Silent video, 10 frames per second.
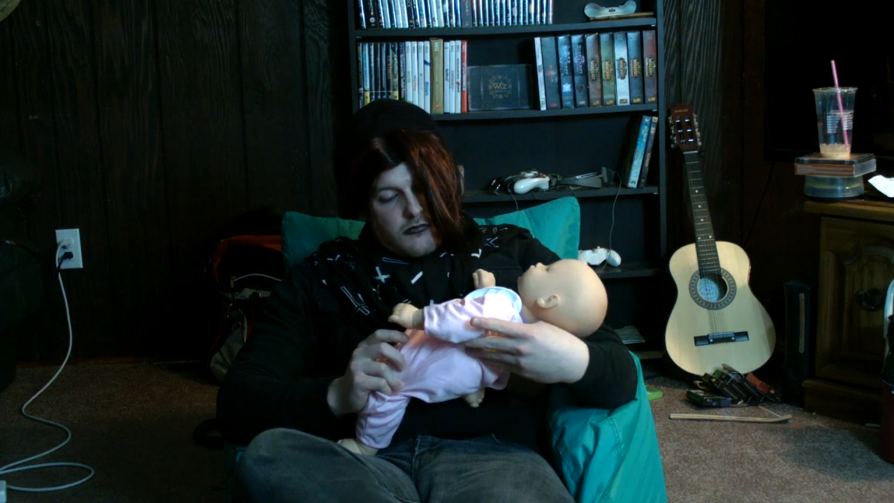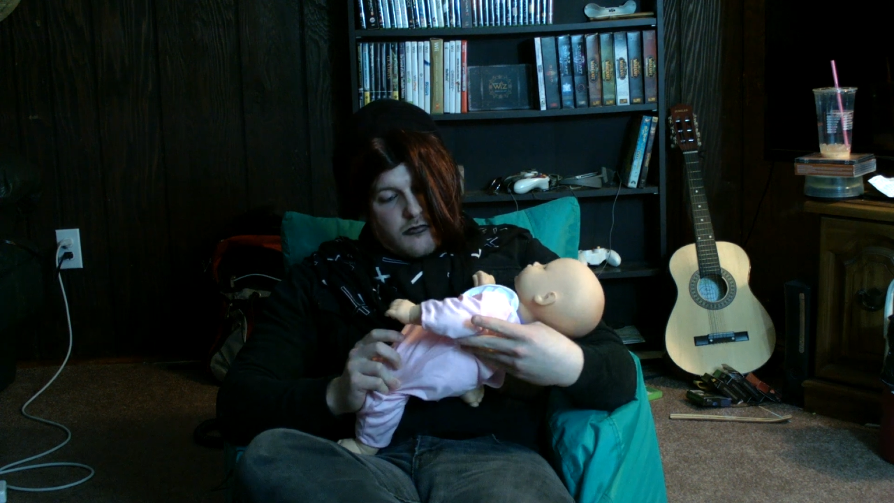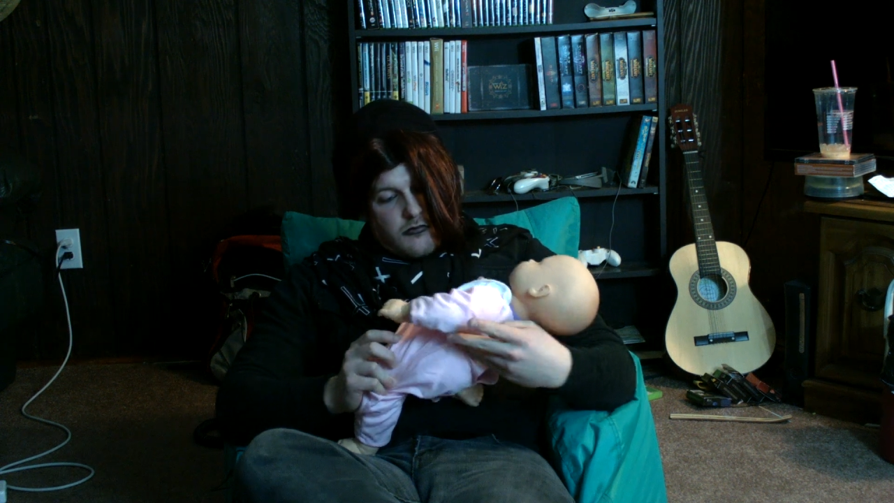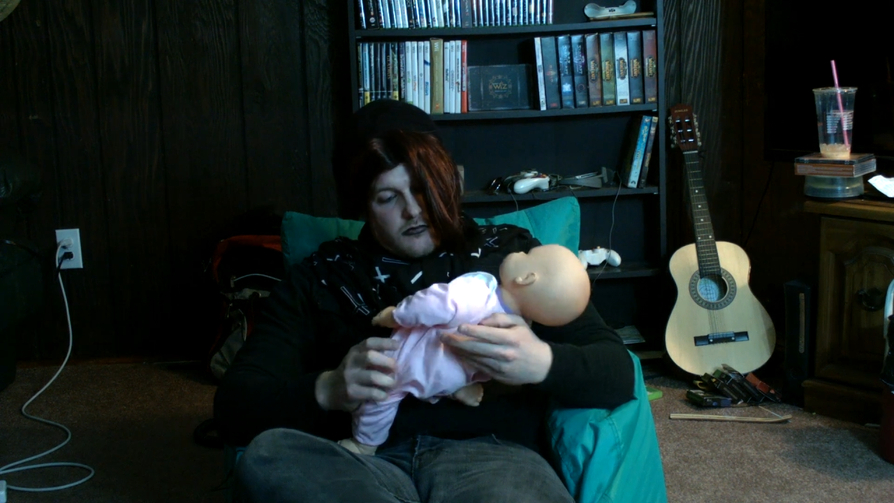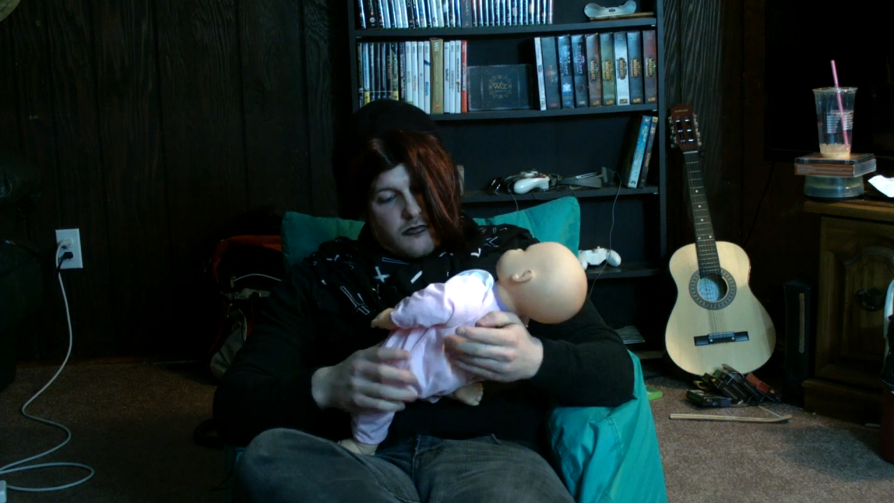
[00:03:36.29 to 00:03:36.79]

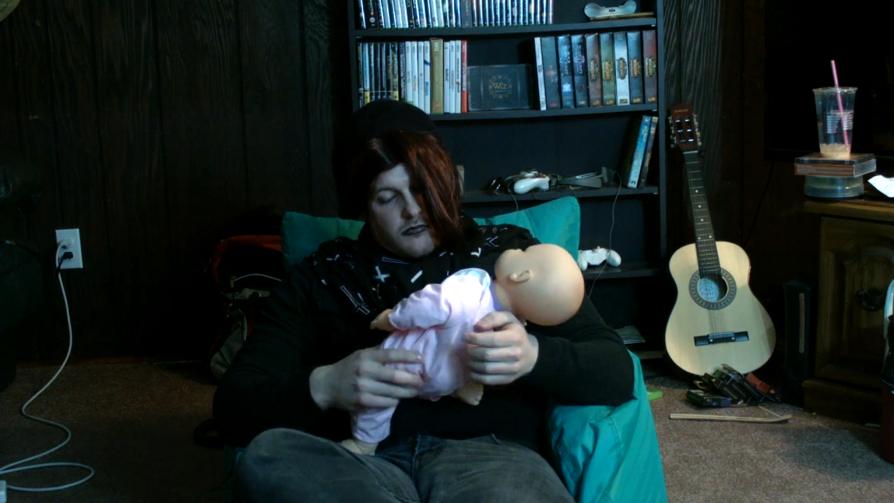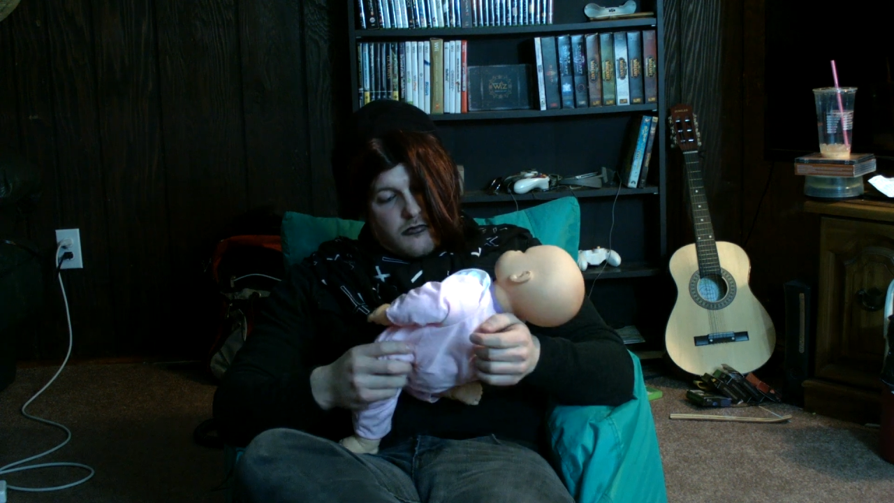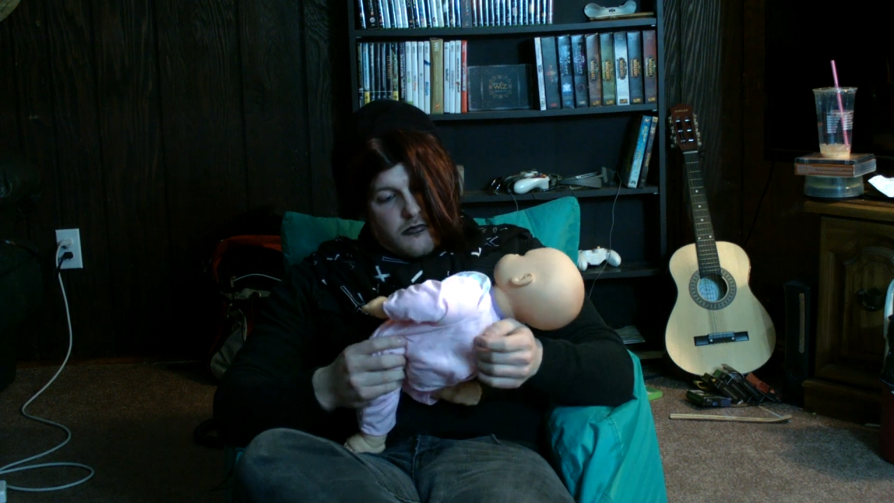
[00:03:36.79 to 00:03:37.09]
bat years?